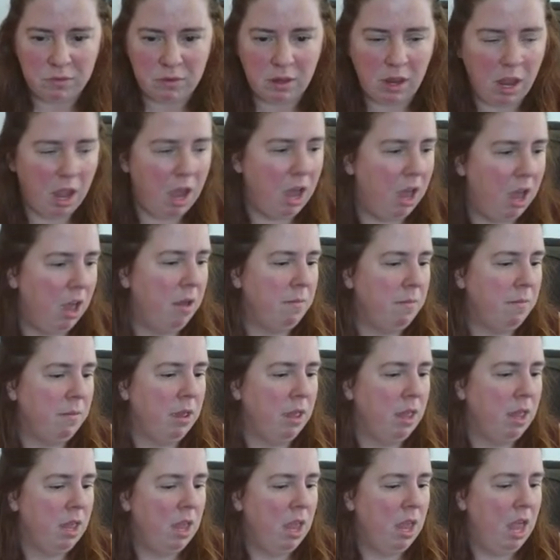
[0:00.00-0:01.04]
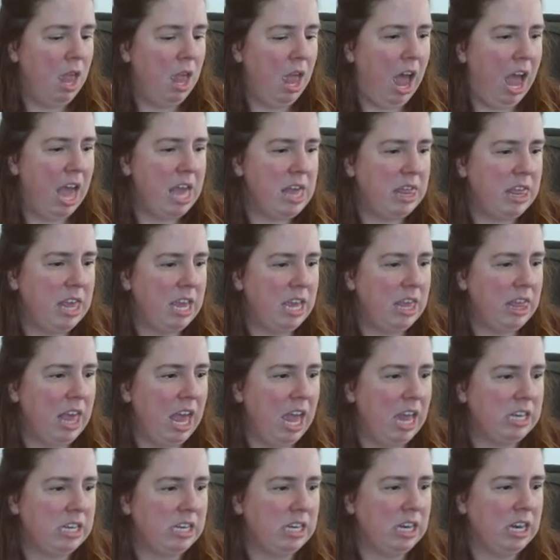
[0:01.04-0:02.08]
Um, I think
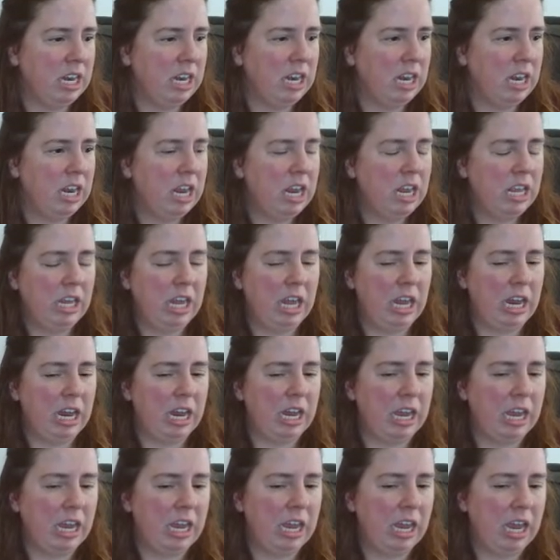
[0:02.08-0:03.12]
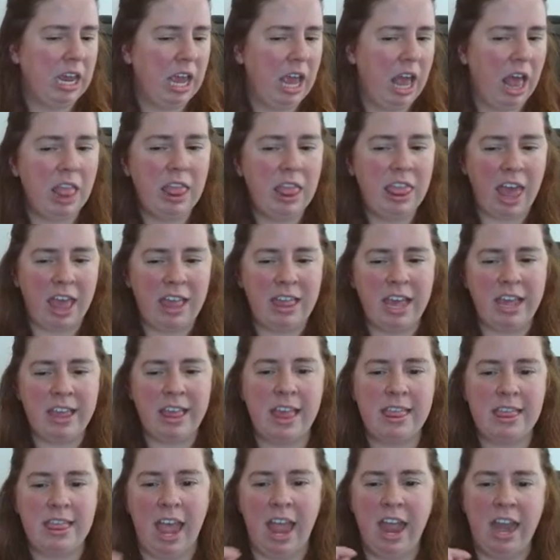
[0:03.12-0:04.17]
that like I think
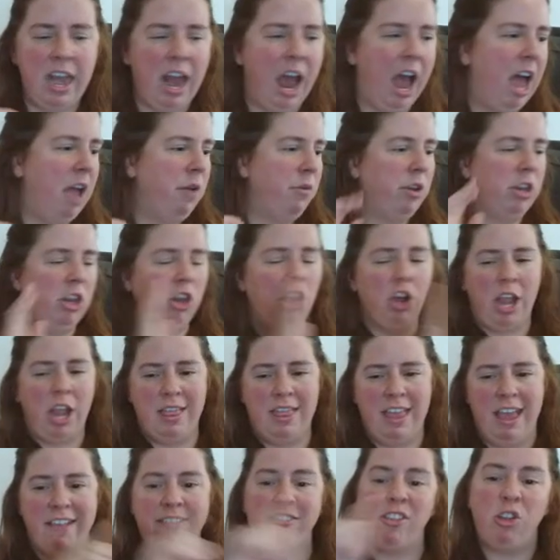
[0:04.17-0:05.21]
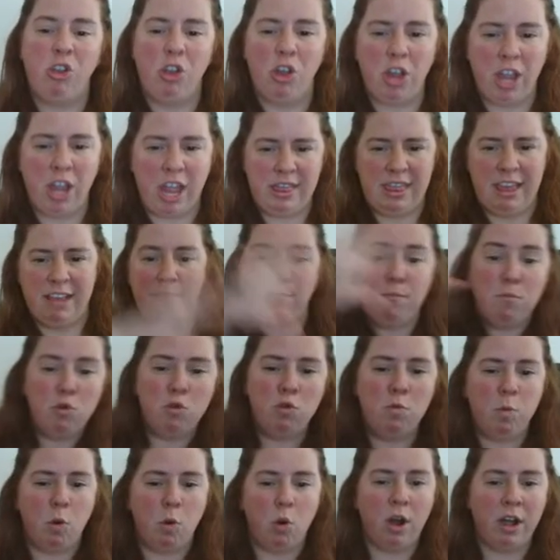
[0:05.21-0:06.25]
that then I would look at this look at this mood
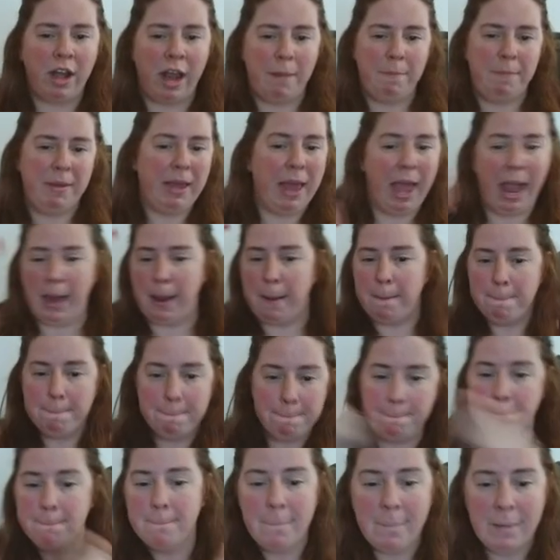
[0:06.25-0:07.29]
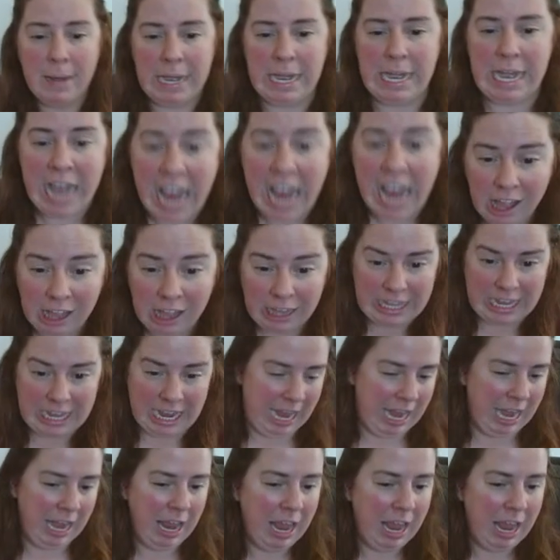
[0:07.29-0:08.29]
board and be like, nailed it.